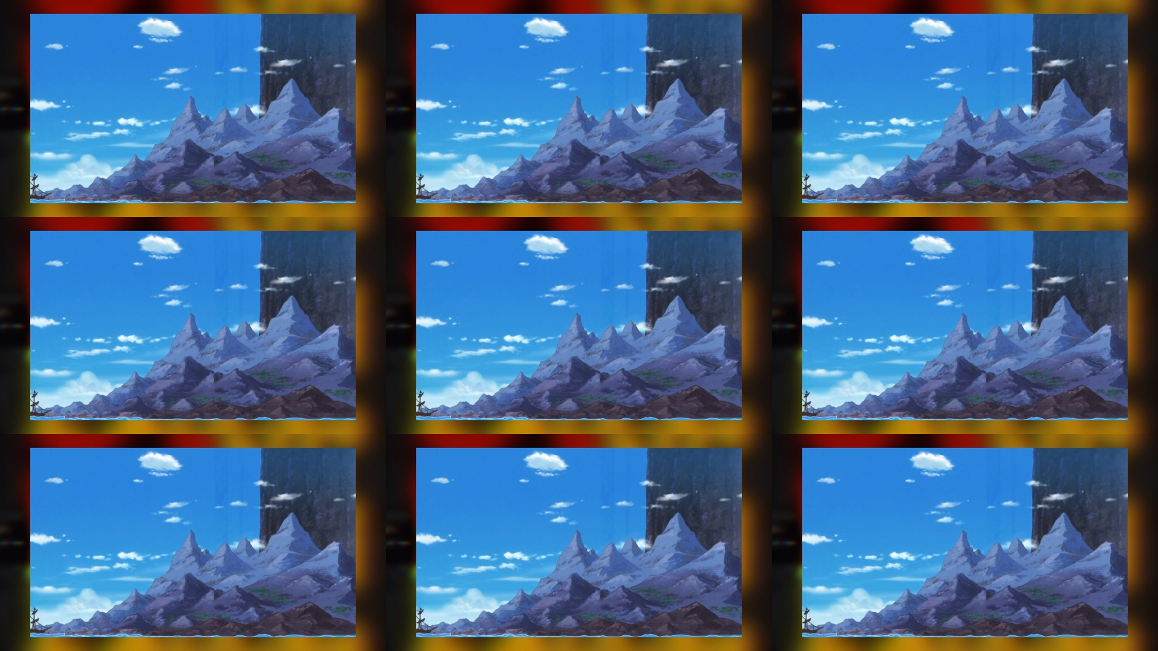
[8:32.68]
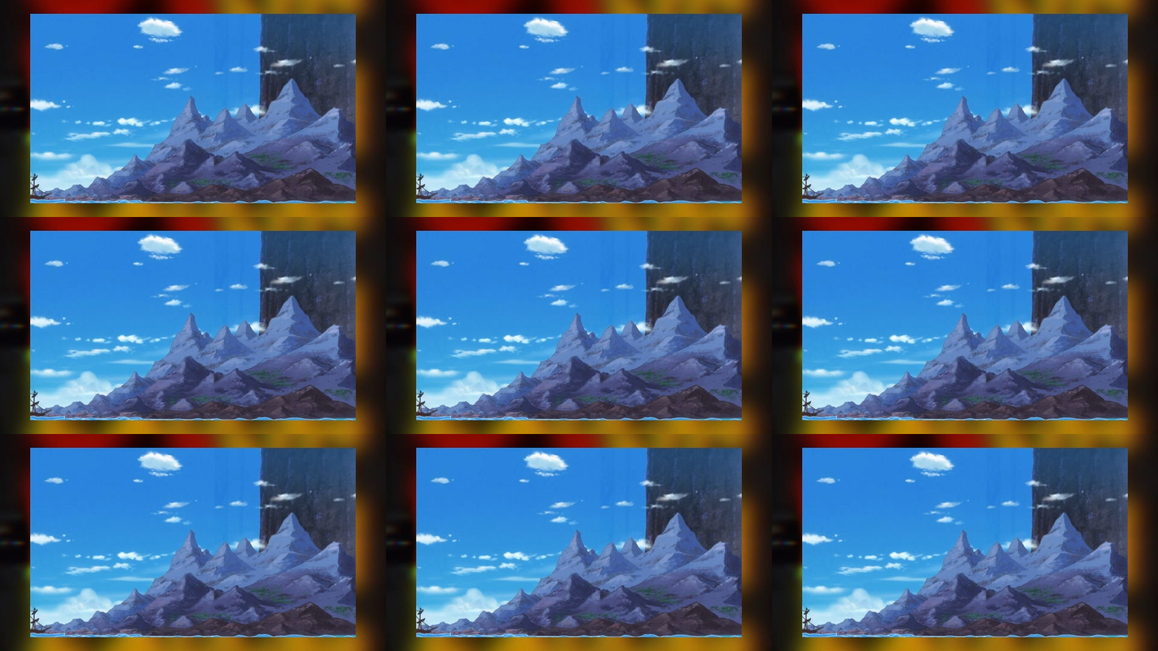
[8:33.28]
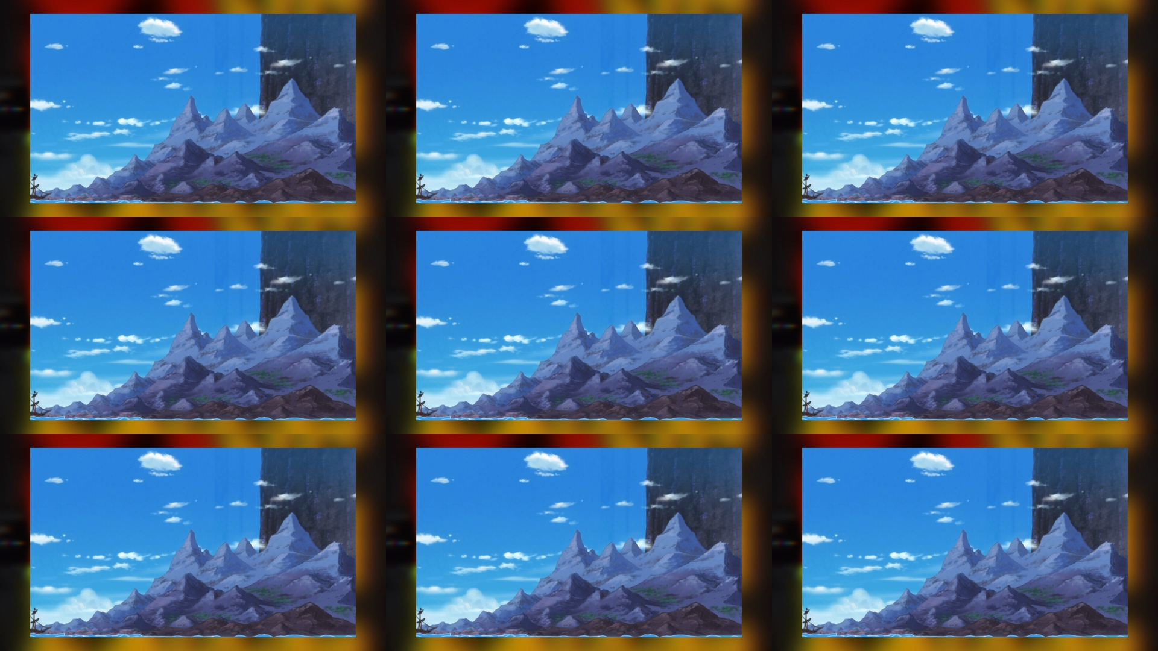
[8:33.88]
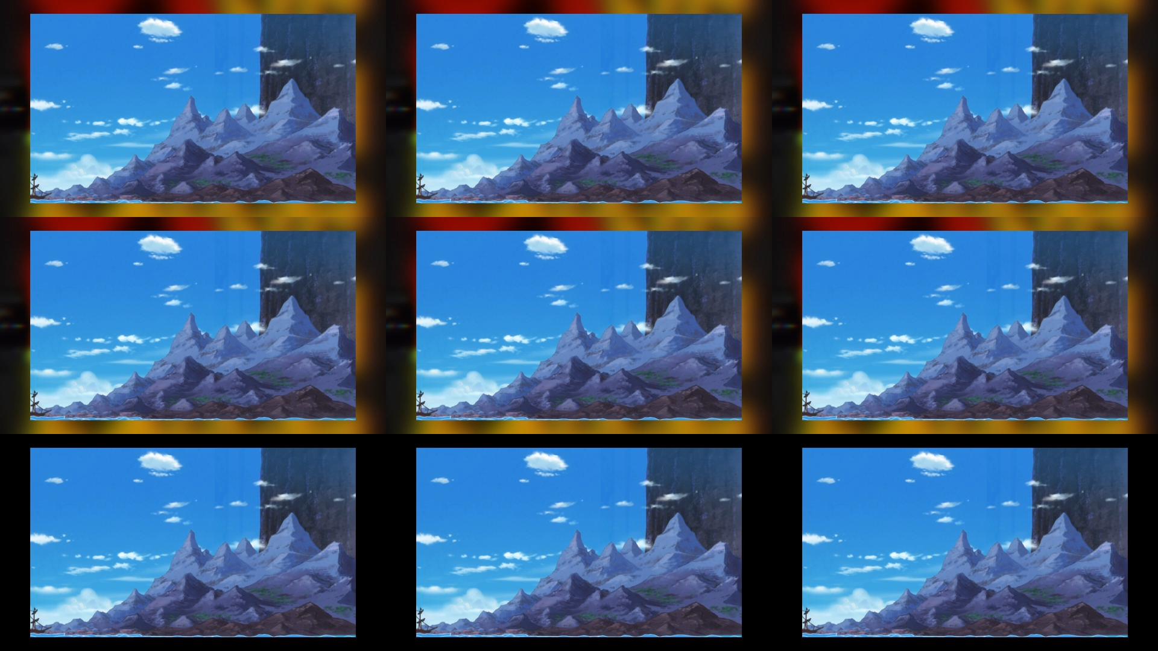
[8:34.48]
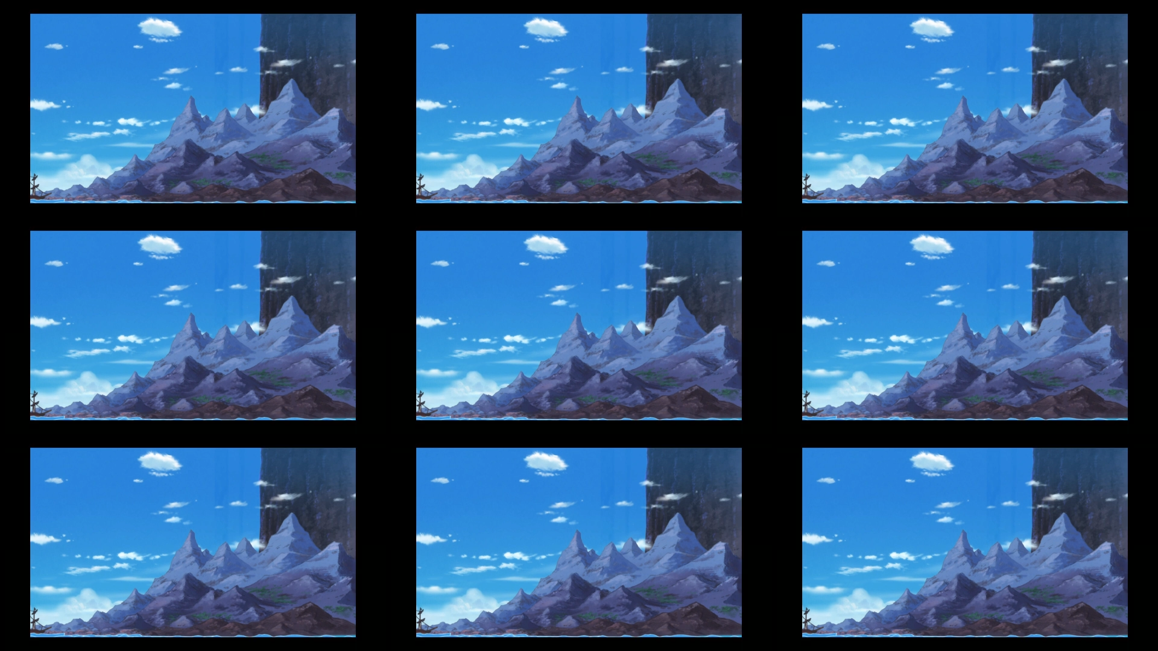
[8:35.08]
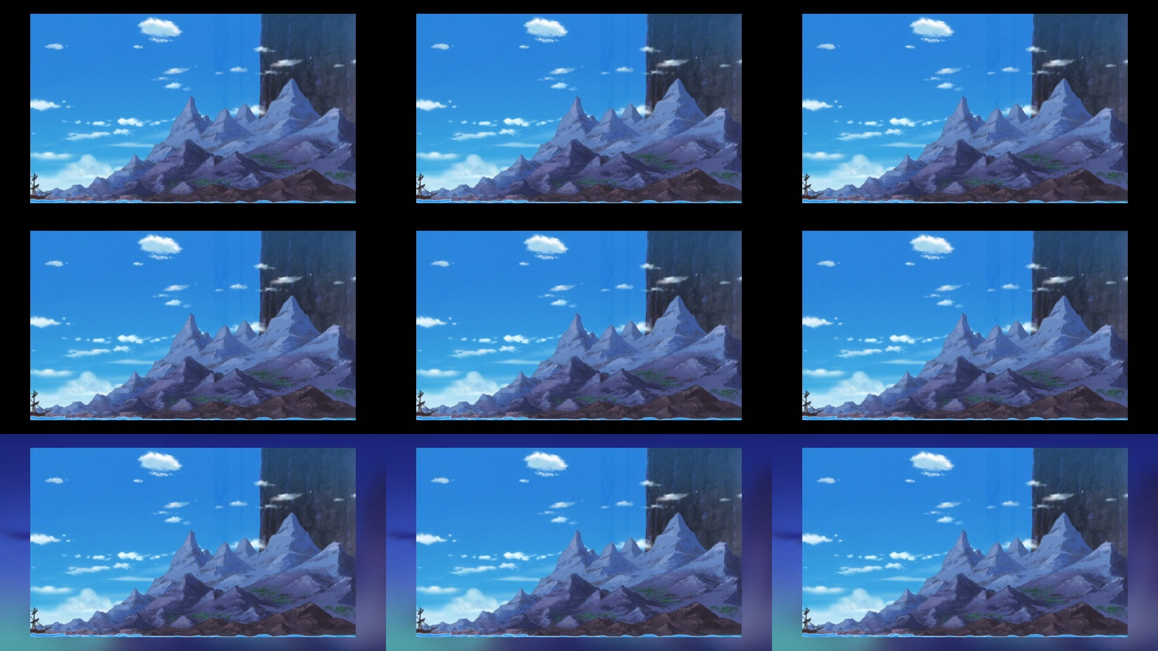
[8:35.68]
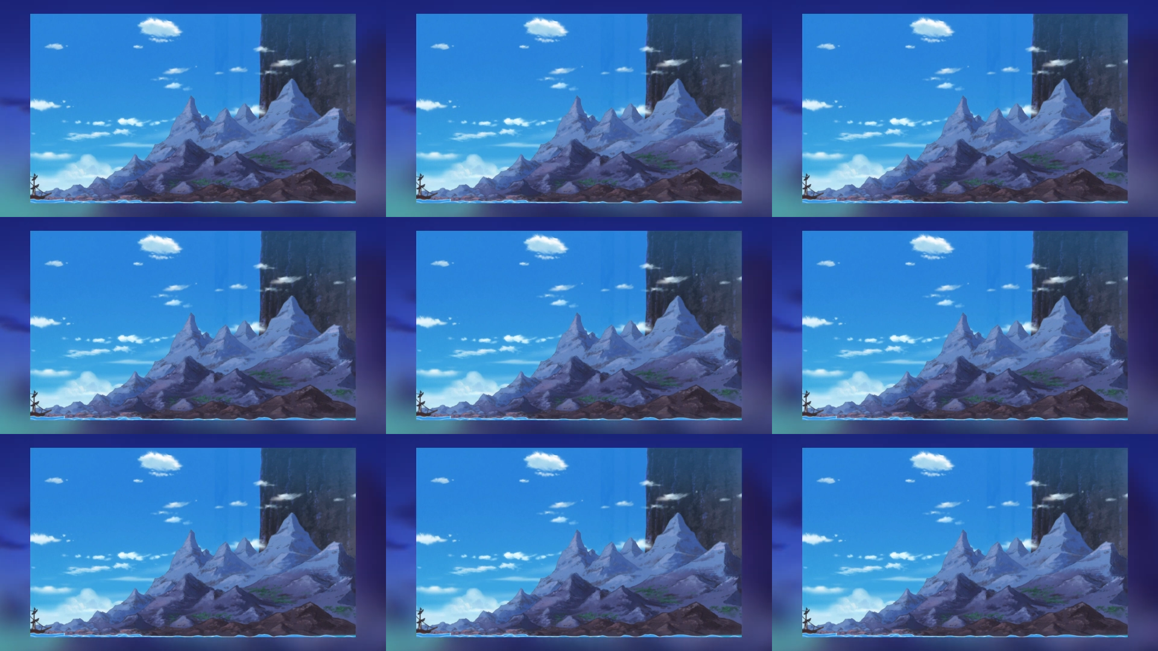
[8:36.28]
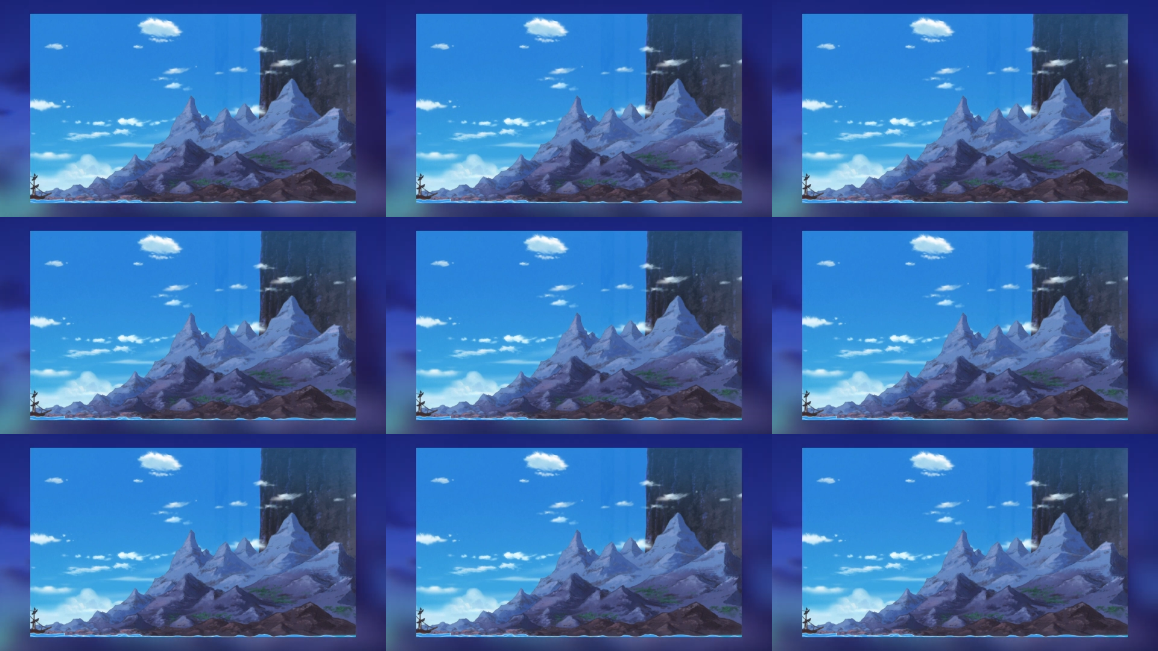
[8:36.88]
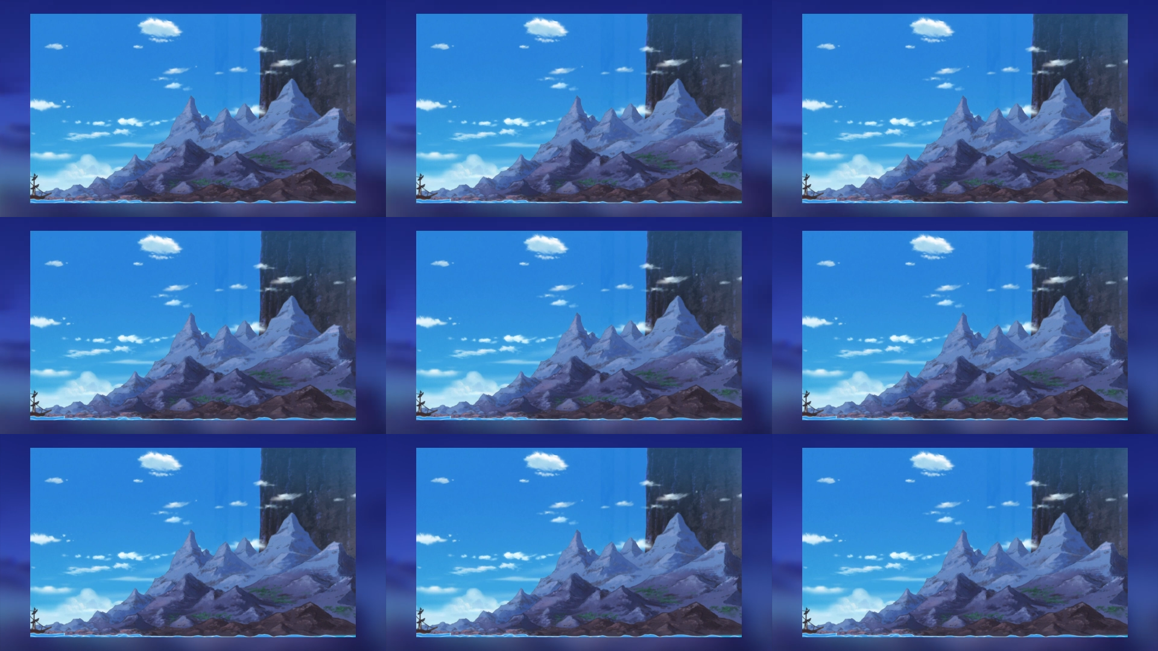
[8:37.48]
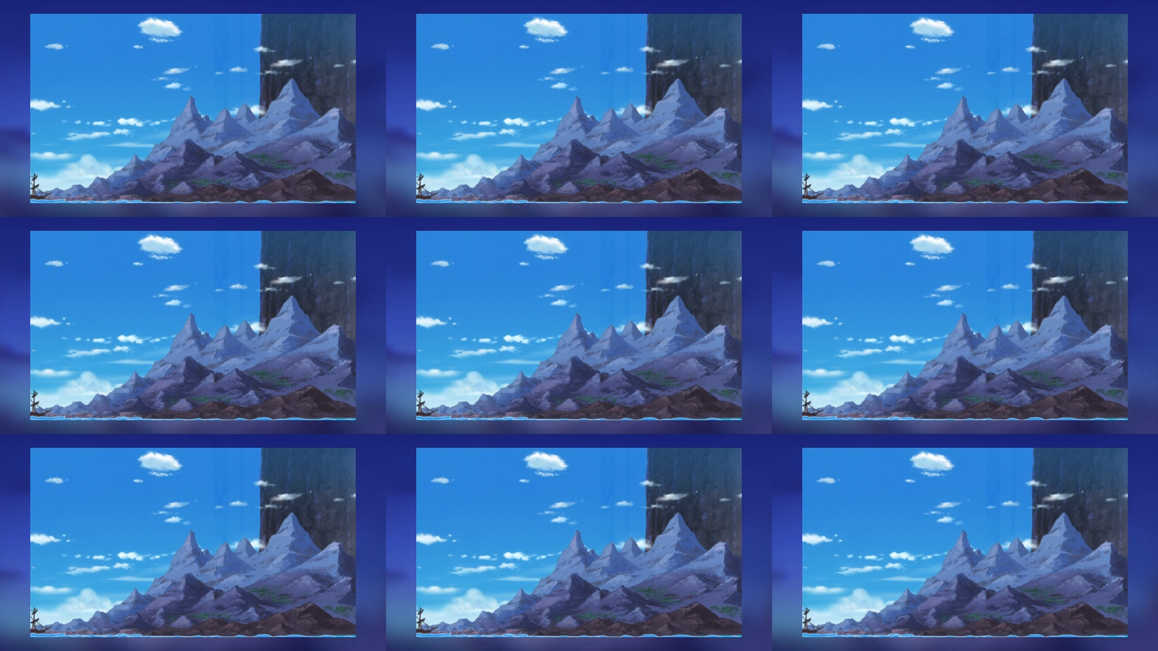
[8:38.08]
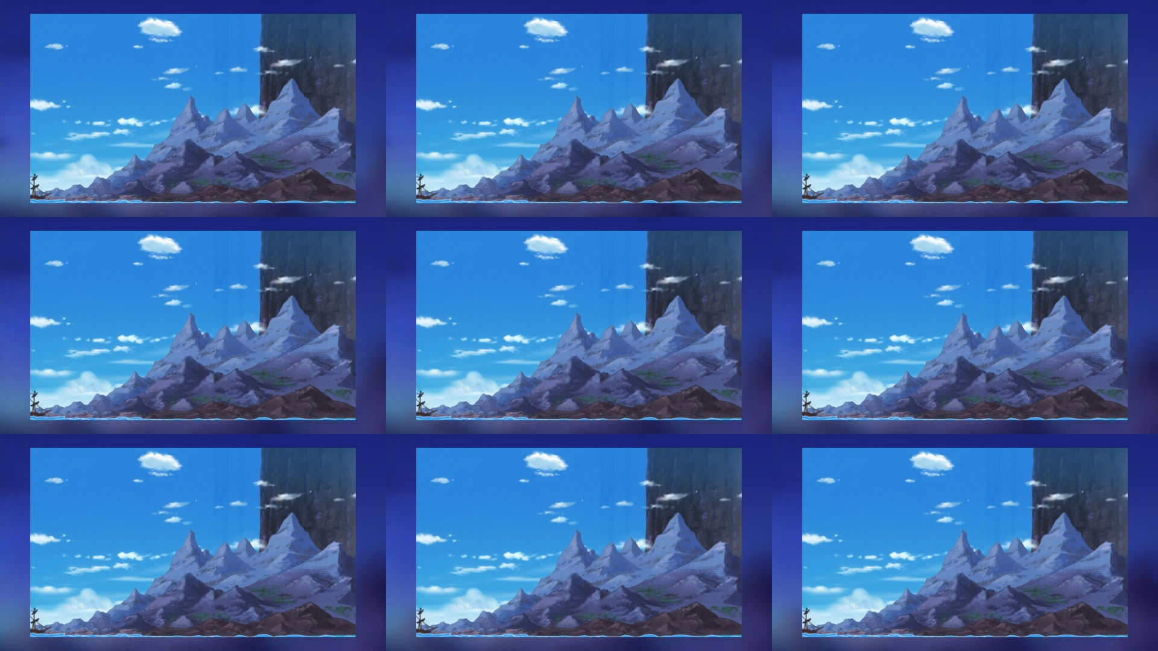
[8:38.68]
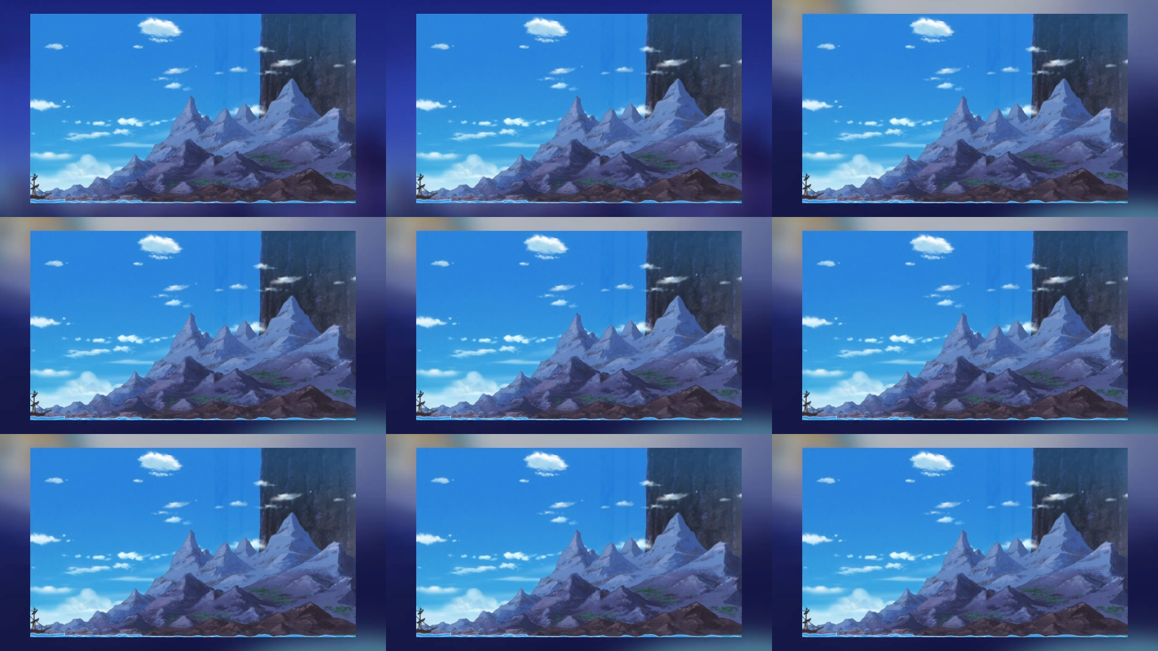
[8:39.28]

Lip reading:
No face is visible, so there are no lips to read.